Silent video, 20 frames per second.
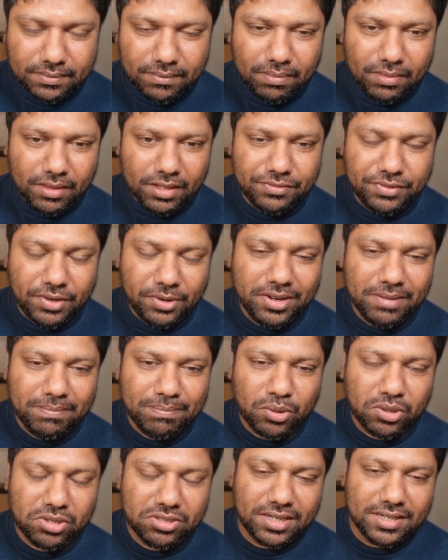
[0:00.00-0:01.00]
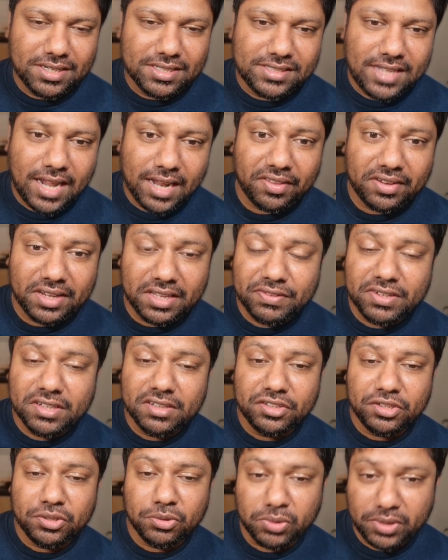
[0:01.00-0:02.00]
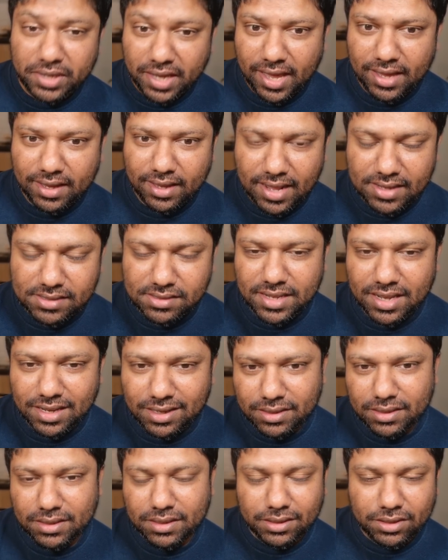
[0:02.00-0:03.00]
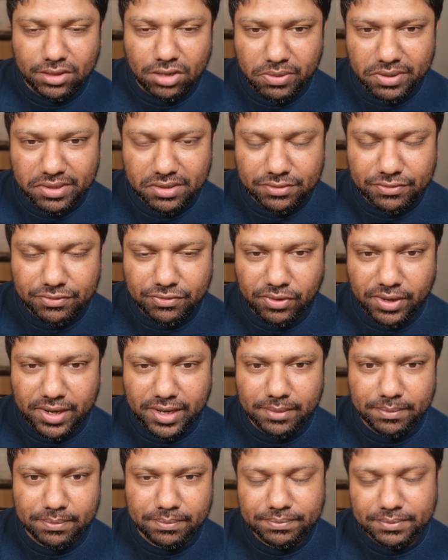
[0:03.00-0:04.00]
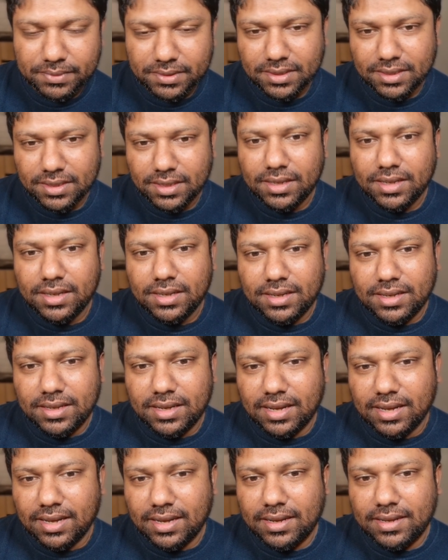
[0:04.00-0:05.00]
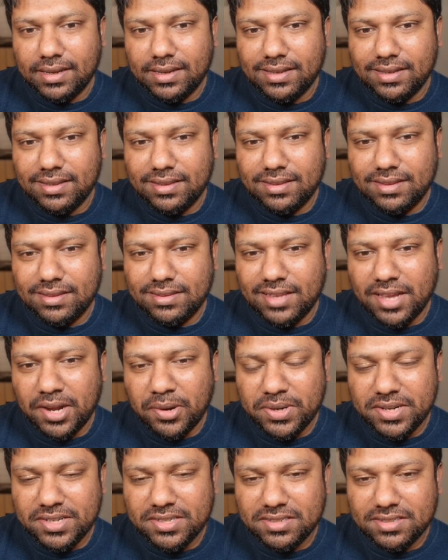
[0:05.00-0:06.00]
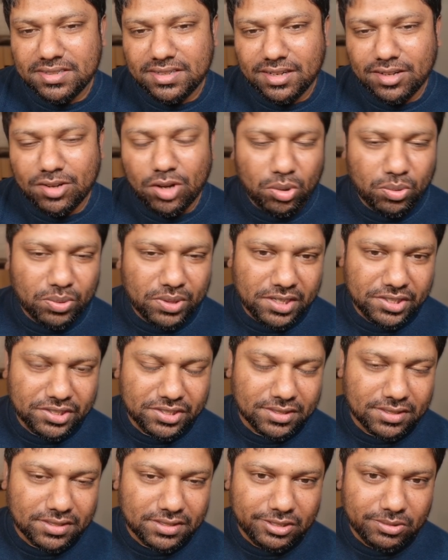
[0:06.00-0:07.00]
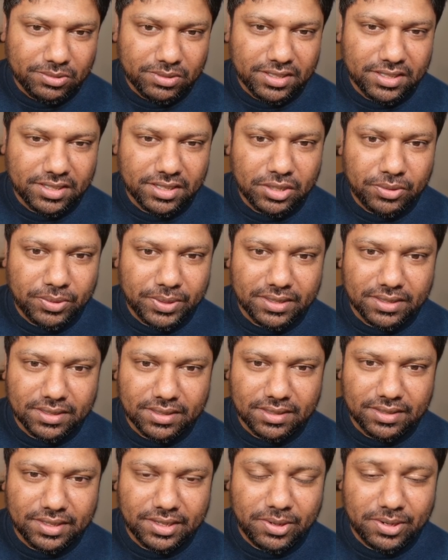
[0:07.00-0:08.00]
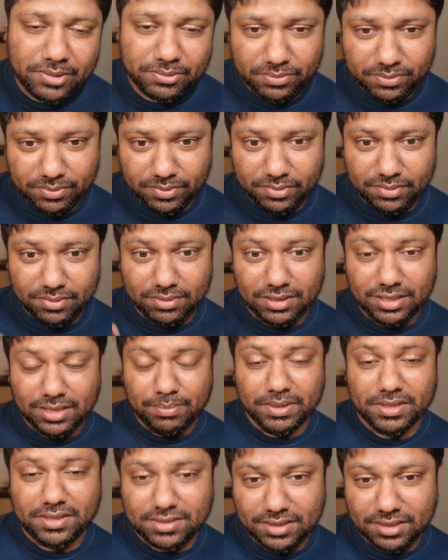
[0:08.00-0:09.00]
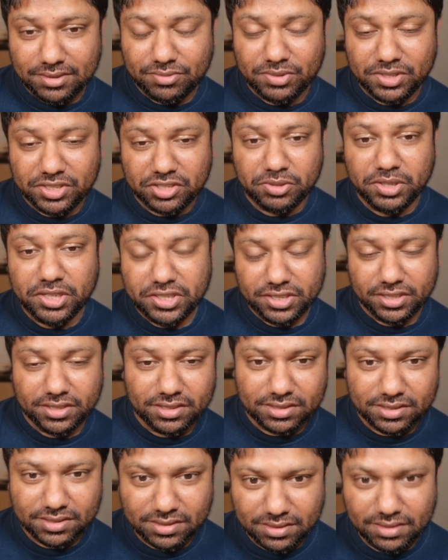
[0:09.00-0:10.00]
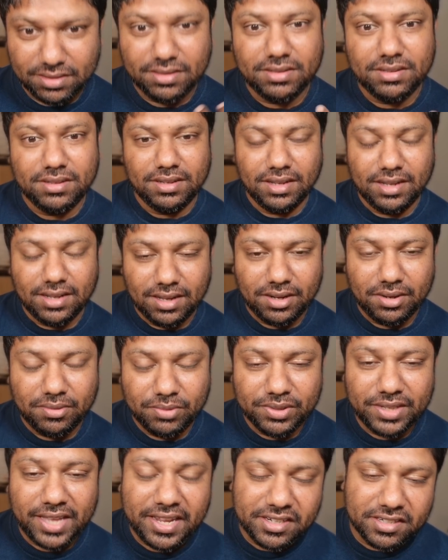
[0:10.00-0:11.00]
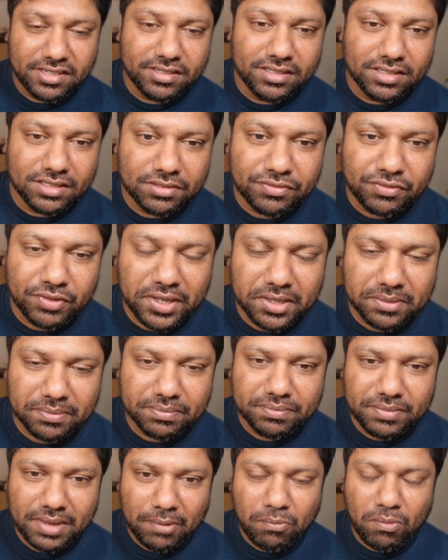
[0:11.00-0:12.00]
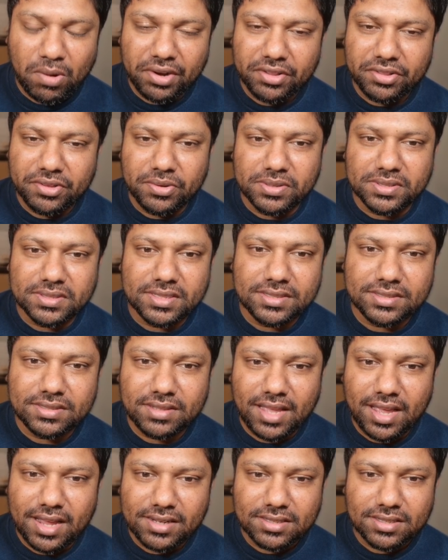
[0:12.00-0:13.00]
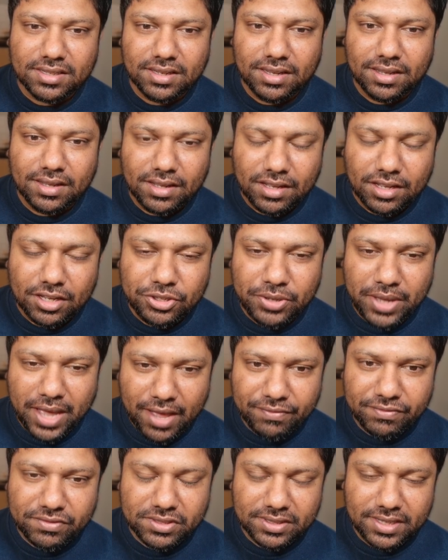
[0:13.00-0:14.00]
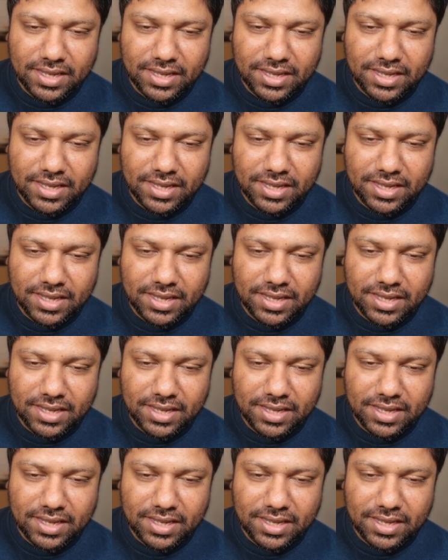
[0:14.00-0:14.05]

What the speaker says: it's very important to understand that even in the UK, as they go into freedom, there is coercion still occurring. There are limits and restrictions related to this freedom. And one of those is that you have to